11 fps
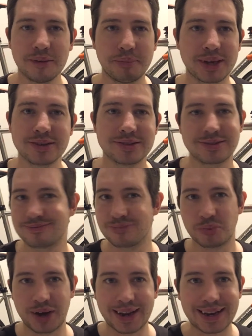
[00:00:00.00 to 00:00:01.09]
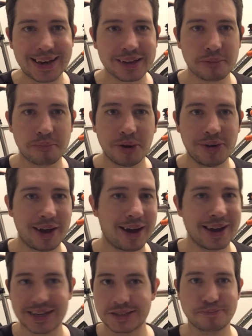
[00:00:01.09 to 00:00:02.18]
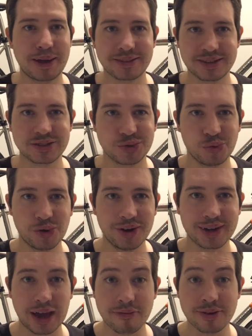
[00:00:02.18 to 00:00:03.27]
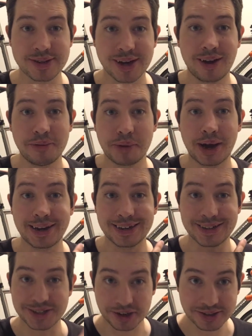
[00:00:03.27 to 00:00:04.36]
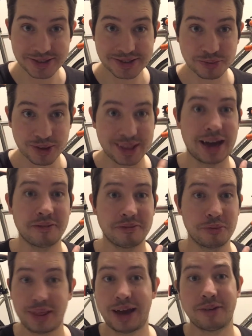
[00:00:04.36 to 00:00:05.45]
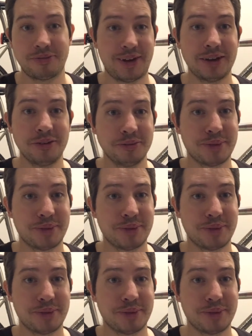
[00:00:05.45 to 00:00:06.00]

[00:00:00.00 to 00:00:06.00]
Because when I click the button, I expect this to work every time, and it does without fail.